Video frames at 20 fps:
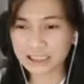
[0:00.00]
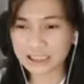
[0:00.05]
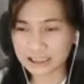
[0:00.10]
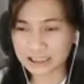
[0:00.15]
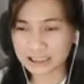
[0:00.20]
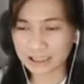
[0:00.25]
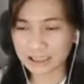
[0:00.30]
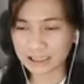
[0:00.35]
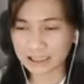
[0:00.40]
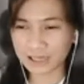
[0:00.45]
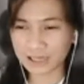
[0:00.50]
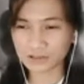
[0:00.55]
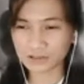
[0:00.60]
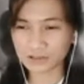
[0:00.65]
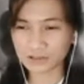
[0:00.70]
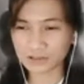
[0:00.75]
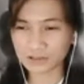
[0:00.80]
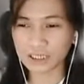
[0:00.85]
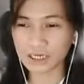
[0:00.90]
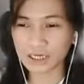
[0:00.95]
conducted
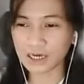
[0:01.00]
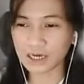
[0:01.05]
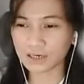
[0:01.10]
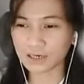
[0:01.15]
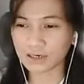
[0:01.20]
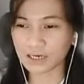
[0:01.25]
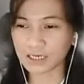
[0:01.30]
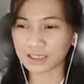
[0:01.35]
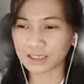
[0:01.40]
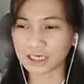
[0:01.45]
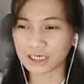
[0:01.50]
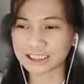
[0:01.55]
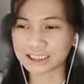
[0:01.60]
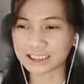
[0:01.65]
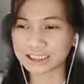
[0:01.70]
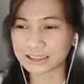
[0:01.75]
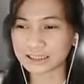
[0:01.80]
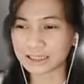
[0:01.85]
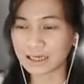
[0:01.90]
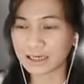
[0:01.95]
here in our
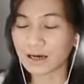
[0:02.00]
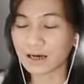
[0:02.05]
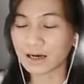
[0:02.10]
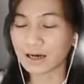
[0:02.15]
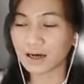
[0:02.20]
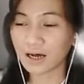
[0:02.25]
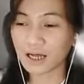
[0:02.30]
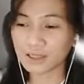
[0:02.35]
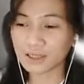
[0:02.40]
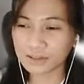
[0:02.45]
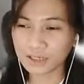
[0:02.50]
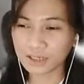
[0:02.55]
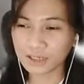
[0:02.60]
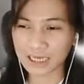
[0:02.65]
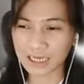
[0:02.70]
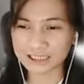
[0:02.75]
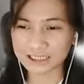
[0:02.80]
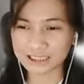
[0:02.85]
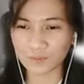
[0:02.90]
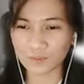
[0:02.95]
country as
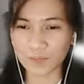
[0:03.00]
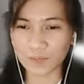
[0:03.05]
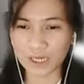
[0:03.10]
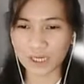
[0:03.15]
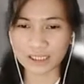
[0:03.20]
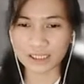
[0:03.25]
well.